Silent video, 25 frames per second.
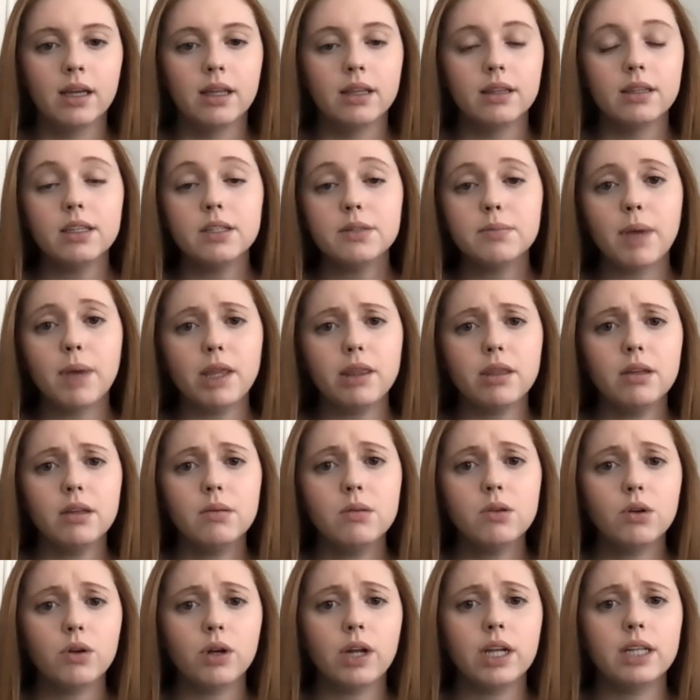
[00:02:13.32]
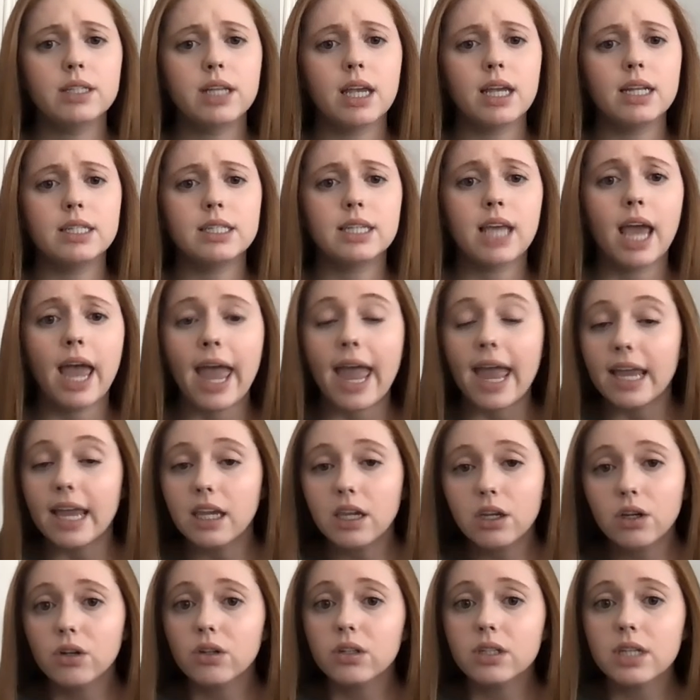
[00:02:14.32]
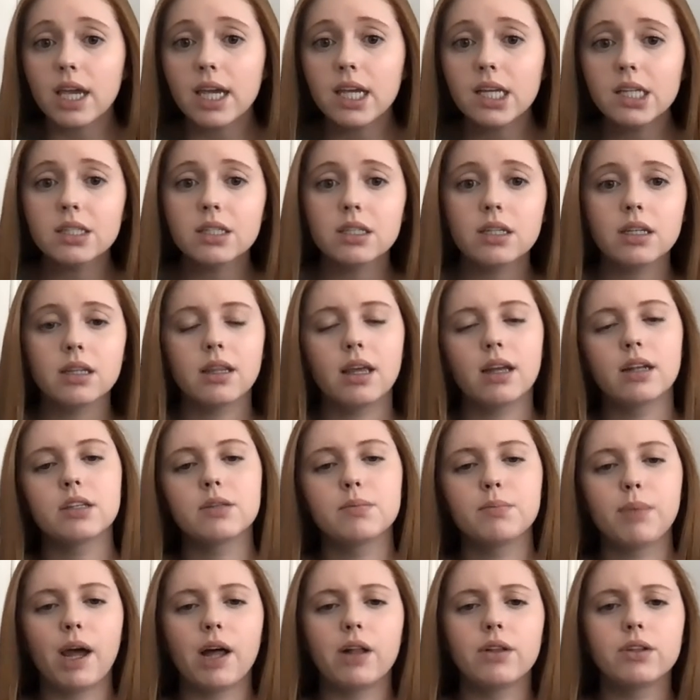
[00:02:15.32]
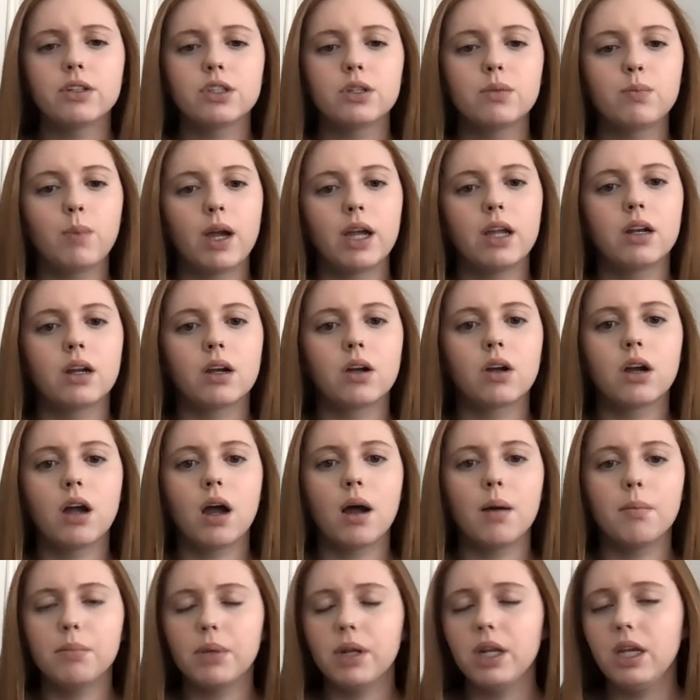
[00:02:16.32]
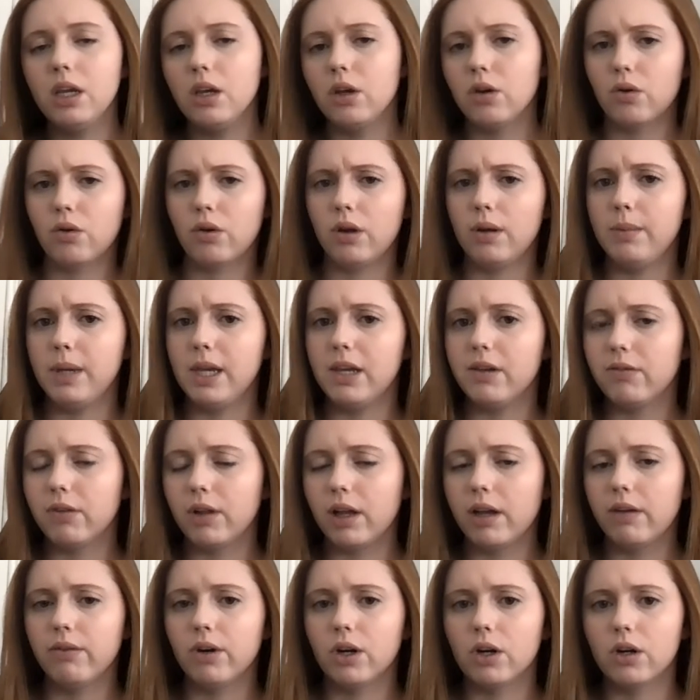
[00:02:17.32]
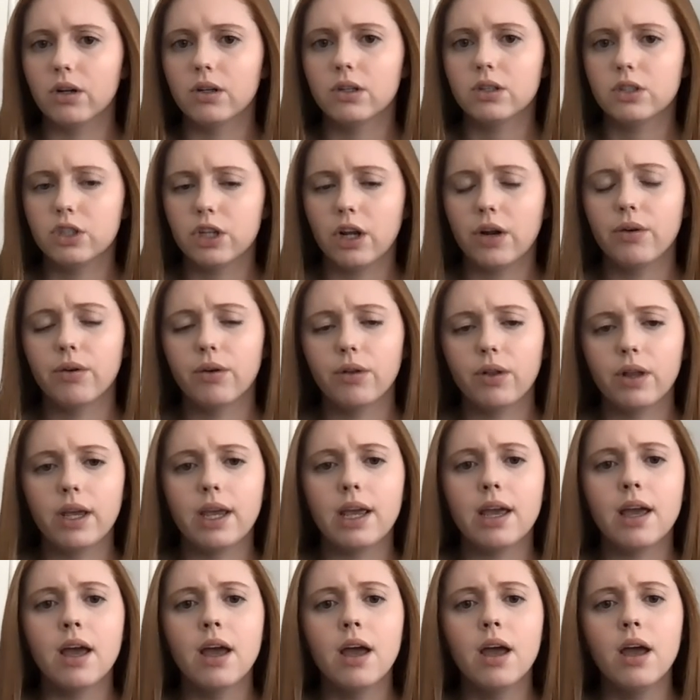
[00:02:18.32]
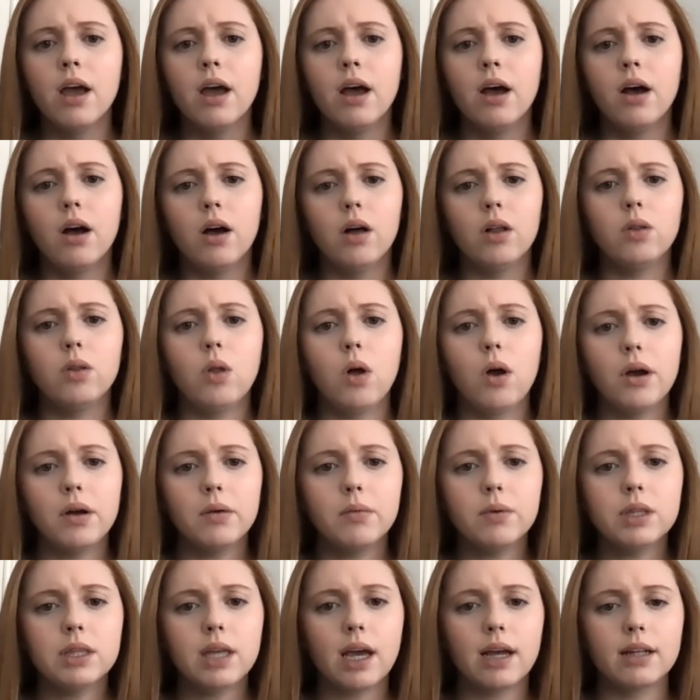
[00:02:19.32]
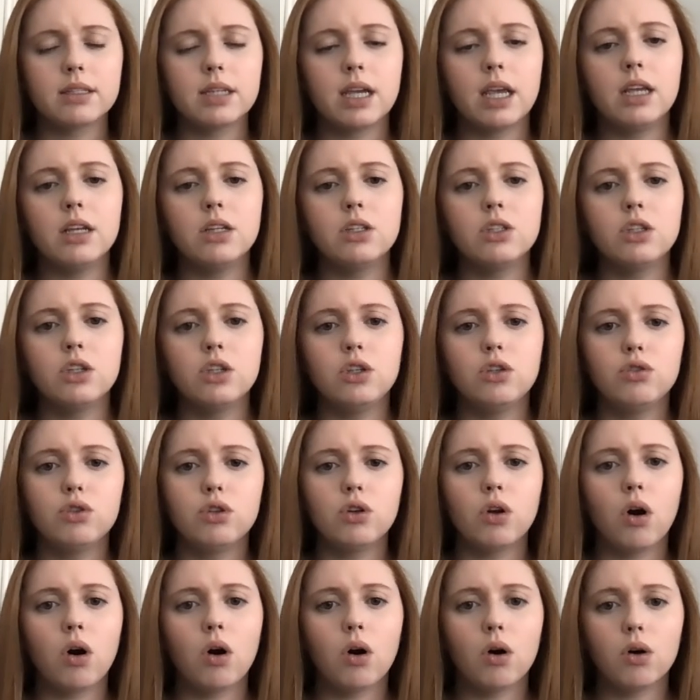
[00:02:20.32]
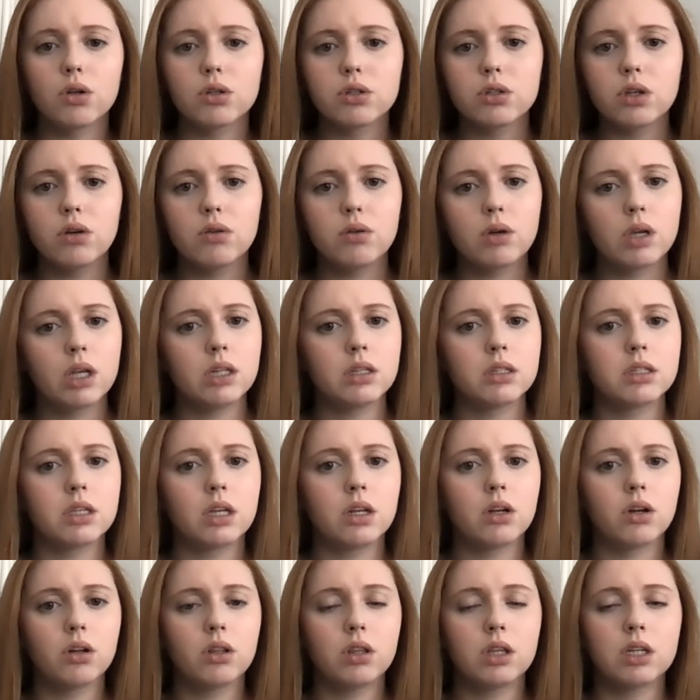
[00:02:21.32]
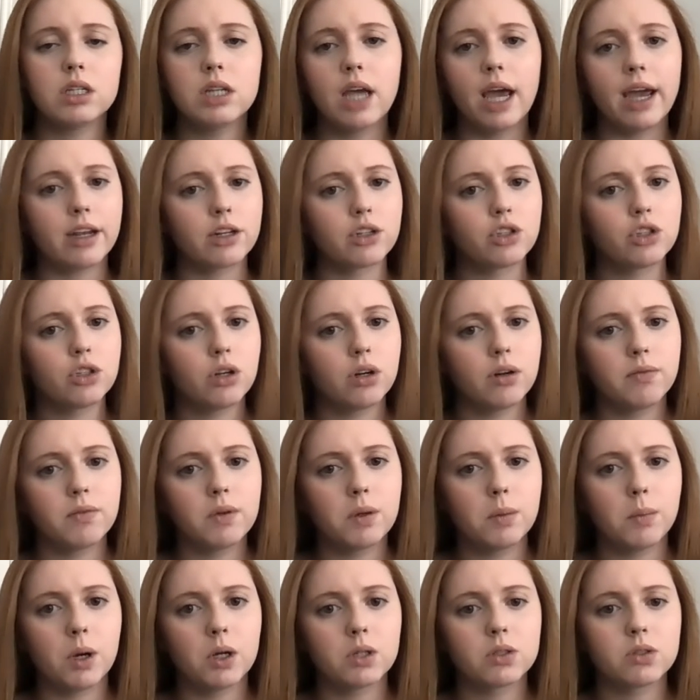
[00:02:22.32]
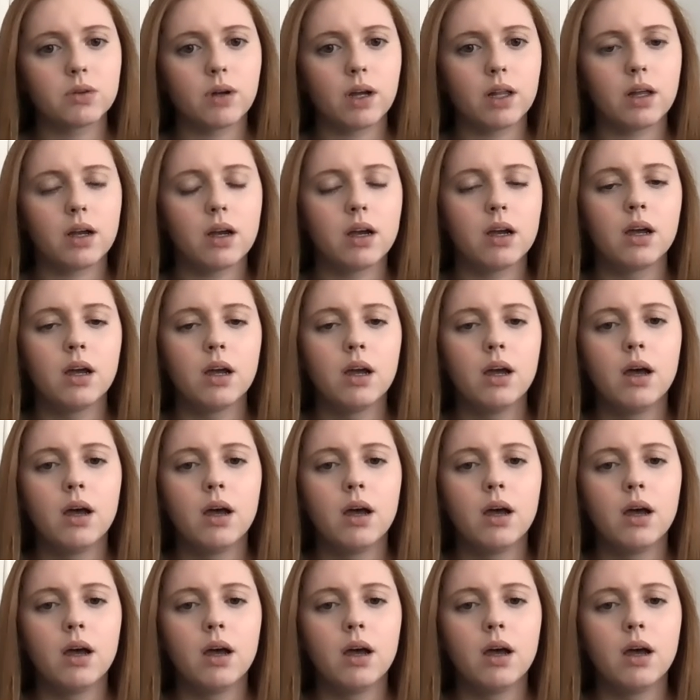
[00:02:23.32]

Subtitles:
This method creates a tangier taste that is balanced by an accompanying creamy flavor, generally. Along with that taste, you should also consider the texture of your mozzarella.